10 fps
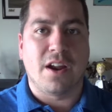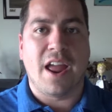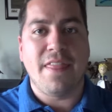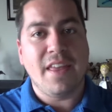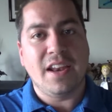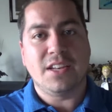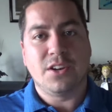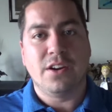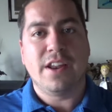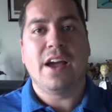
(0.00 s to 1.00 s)
And then it
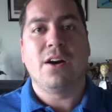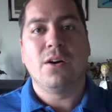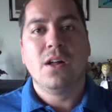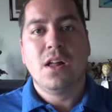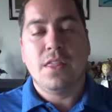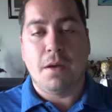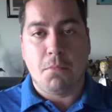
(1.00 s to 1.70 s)
turned out that